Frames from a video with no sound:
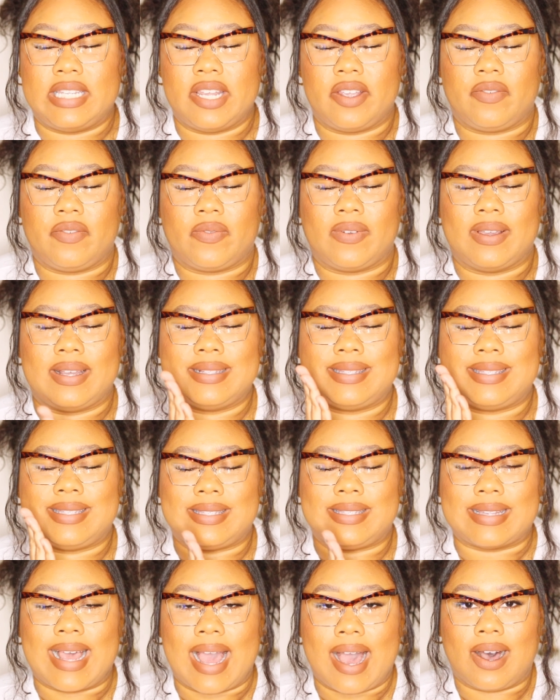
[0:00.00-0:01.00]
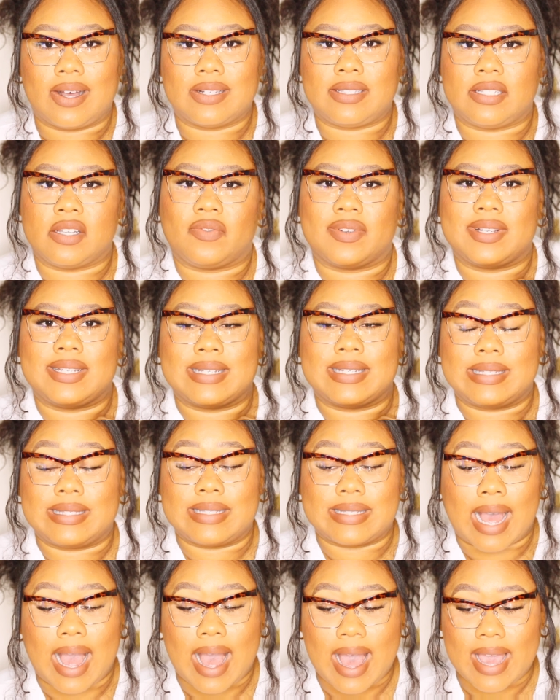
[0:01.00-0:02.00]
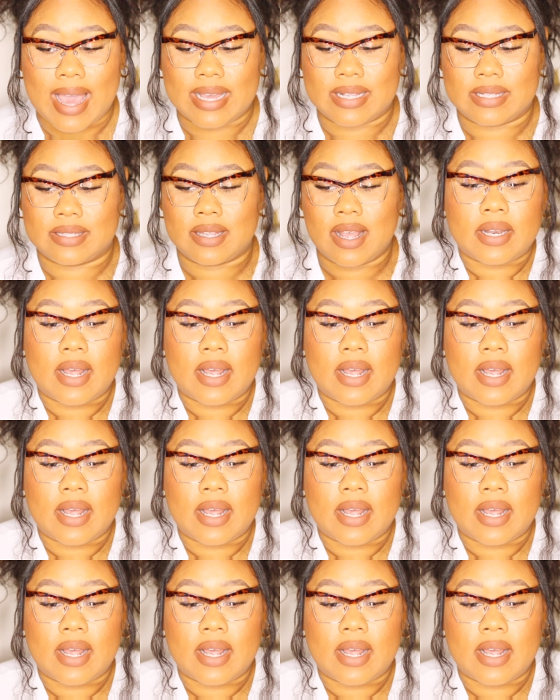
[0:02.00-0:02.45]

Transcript: different styles, different designs.